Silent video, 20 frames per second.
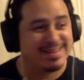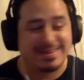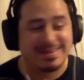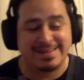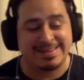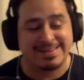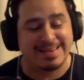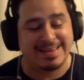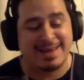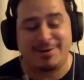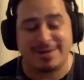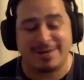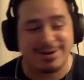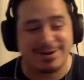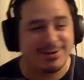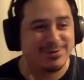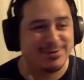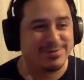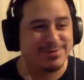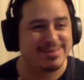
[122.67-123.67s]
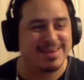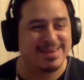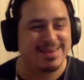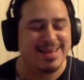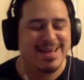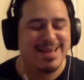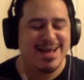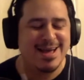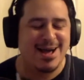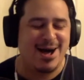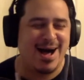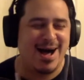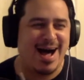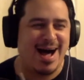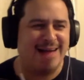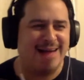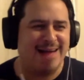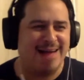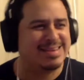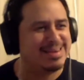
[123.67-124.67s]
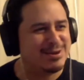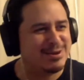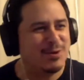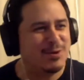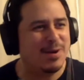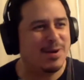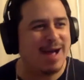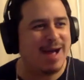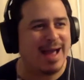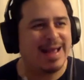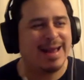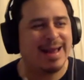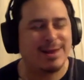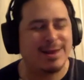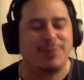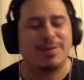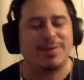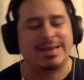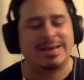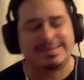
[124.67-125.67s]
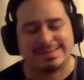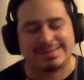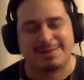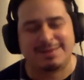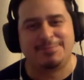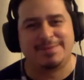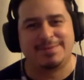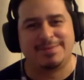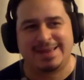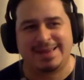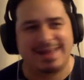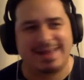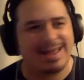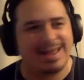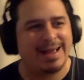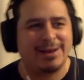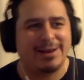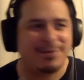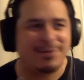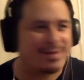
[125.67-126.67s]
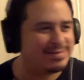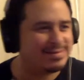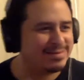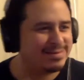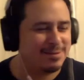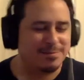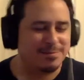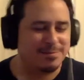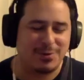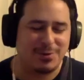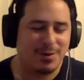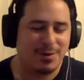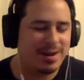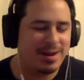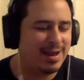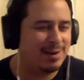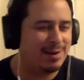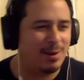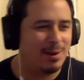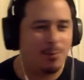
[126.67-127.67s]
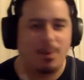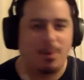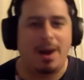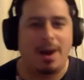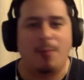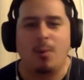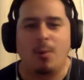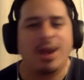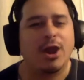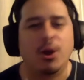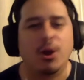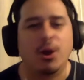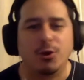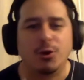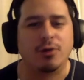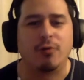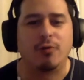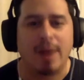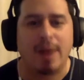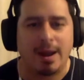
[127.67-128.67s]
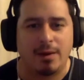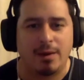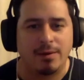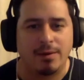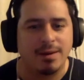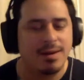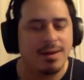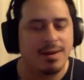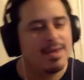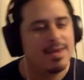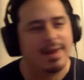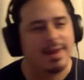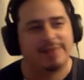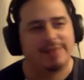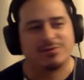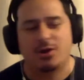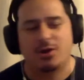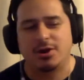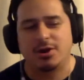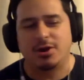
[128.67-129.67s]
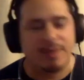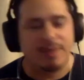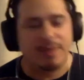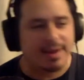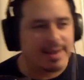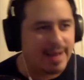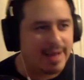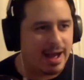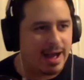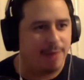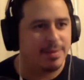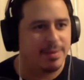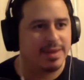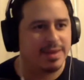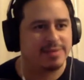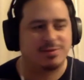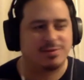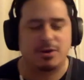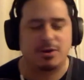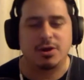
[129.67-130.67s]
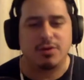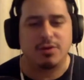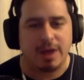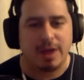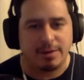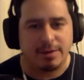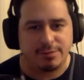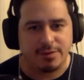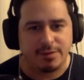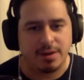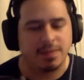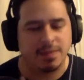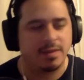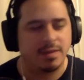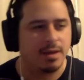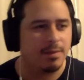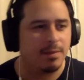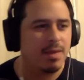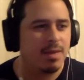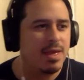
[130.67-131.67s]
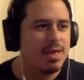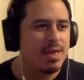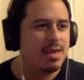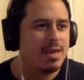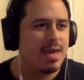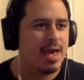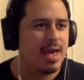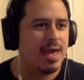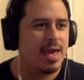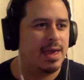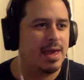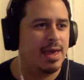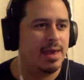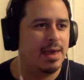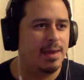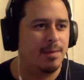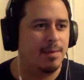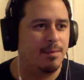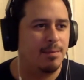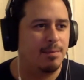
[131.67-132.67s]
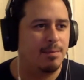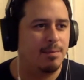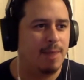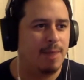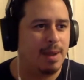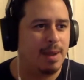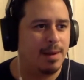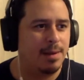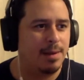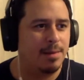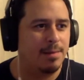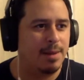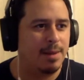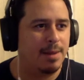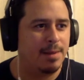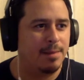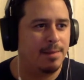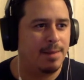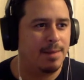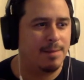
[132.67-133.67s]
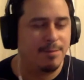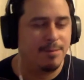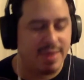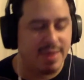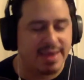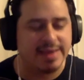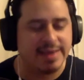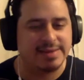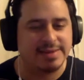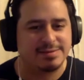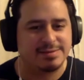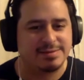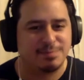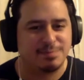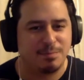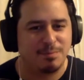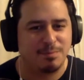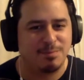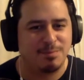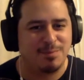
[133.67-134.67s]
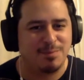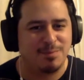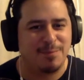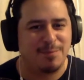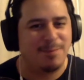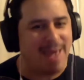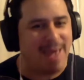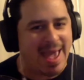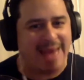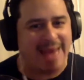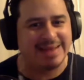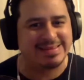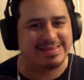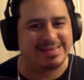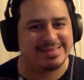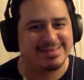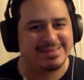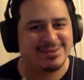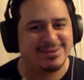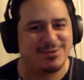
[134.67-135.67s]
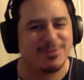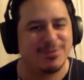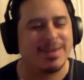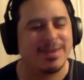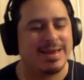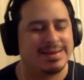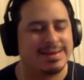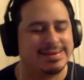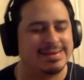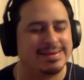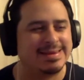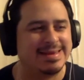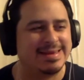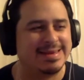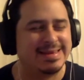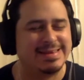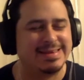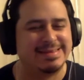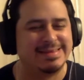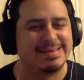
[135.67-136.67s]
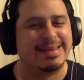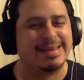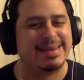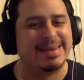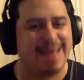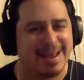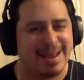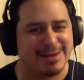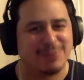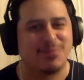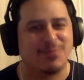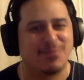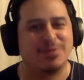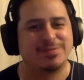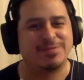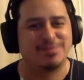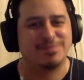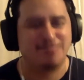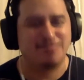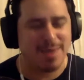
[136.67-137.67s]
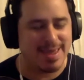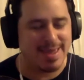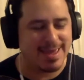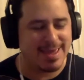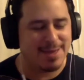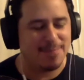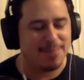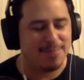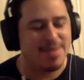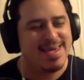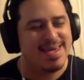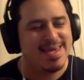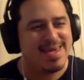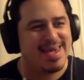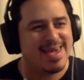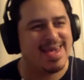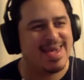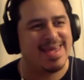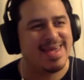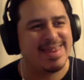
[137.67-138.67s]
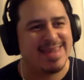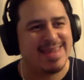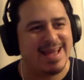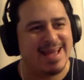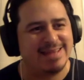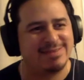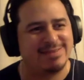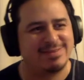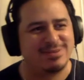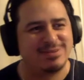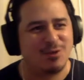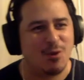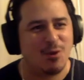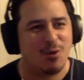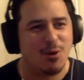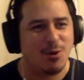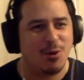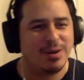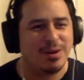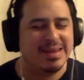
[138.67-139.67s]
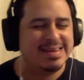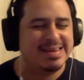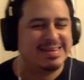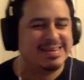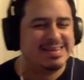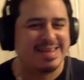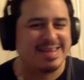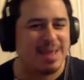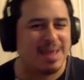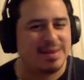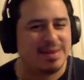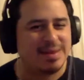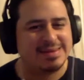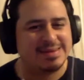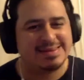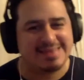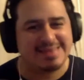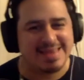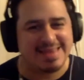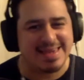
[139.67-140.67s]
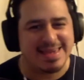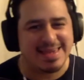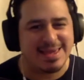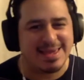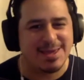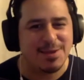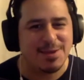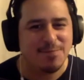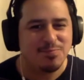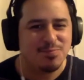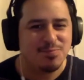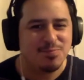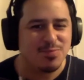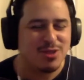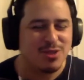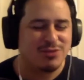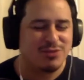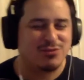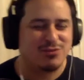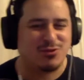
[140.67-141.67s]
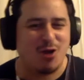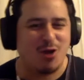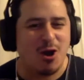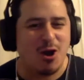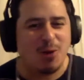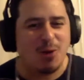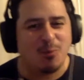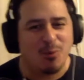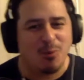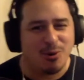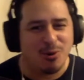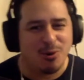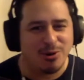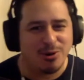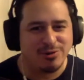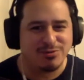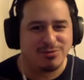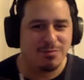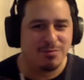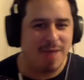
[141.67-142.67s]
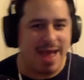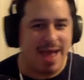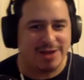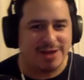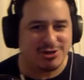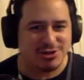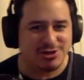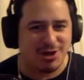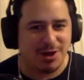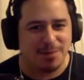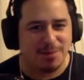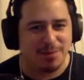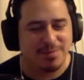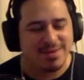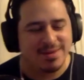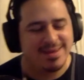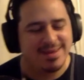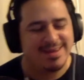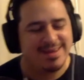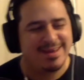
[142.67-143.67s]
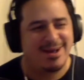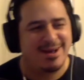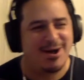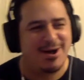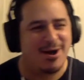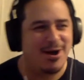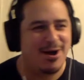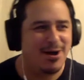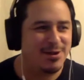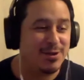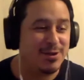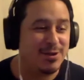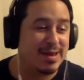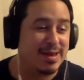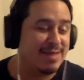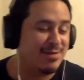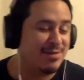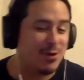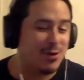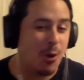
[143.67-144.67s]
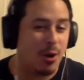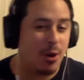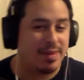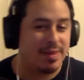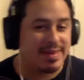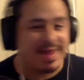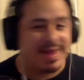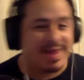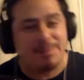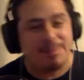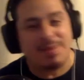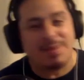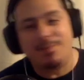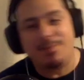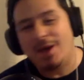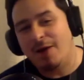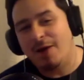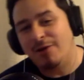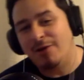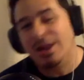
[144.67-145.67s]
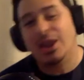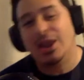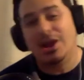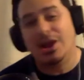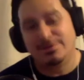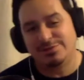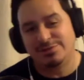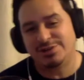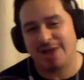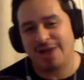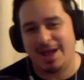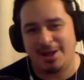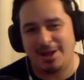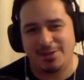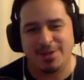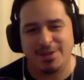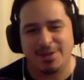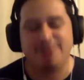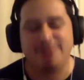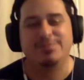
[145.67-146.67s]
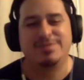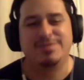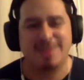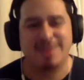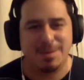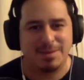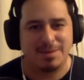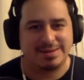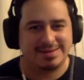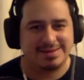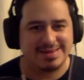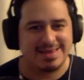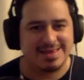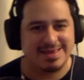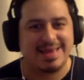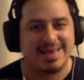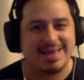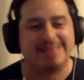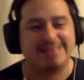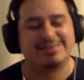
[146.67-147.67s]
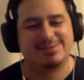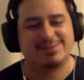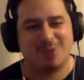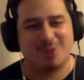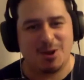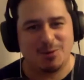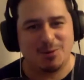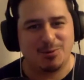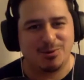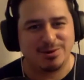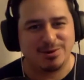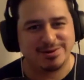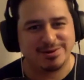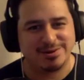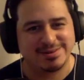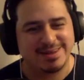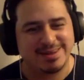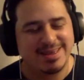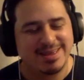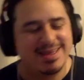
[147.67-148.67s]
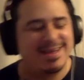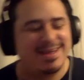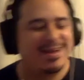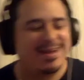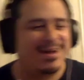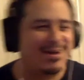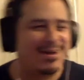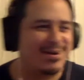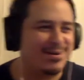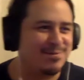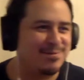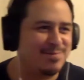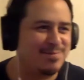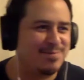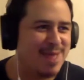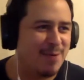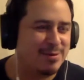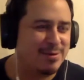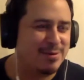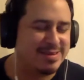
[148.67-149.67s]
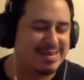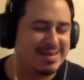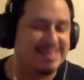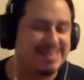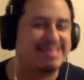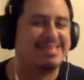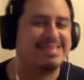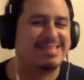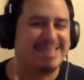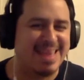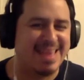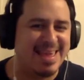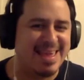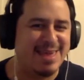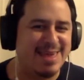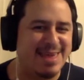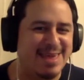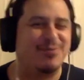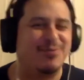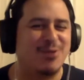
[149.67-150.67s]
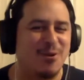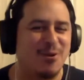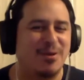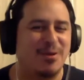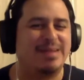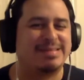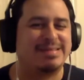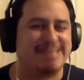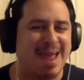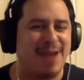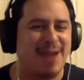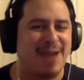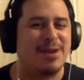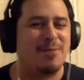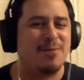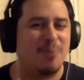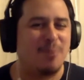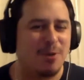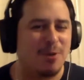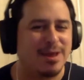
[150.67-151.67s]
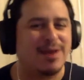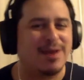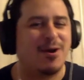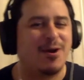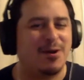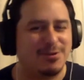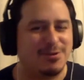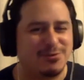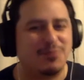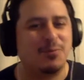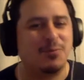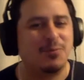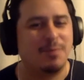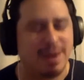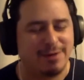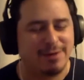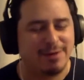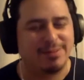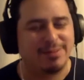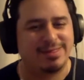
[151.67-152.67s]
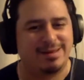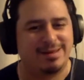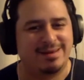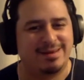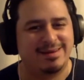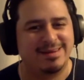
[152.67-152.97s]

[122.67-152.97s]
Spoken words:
is how it goes. I said, you know what? I got to create something. I got to create something. So I went underground and I started creating comics, started crowdfunding them. And my biggest, my baddest creation is Galactic Rodents of Mayhem. And that's your TMNT Star Wars mashup. You could even call it the Capybara love child of TMNT and Star Wars. That was conceived during a Saturday morning cartoon marathon.